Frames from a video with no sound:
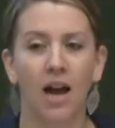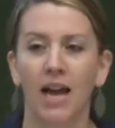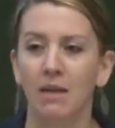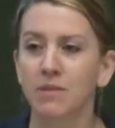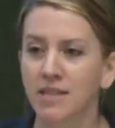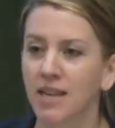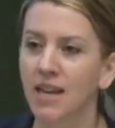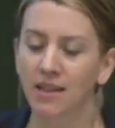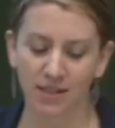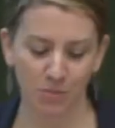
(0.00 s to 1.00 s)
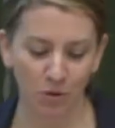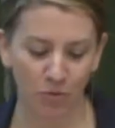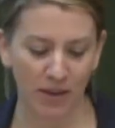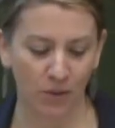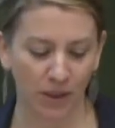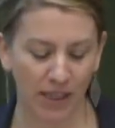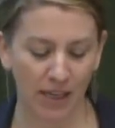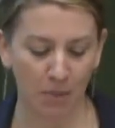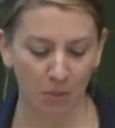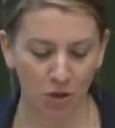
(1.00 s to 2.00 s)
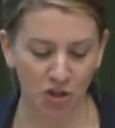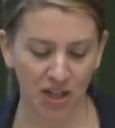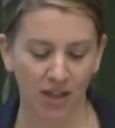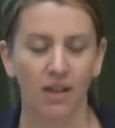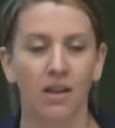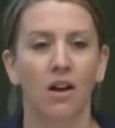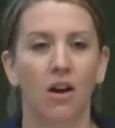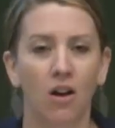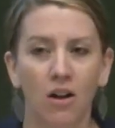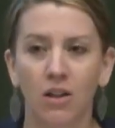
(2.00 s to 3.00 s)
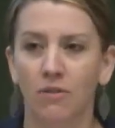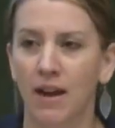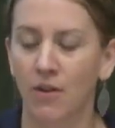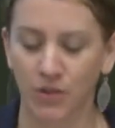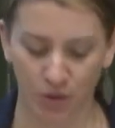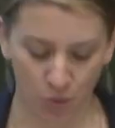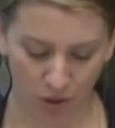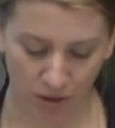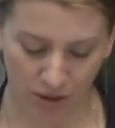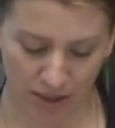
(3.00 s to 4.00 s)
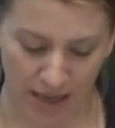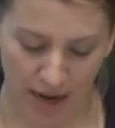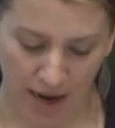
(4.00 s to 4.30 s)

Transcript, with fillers: I am seeing this movement really emerging all around the world.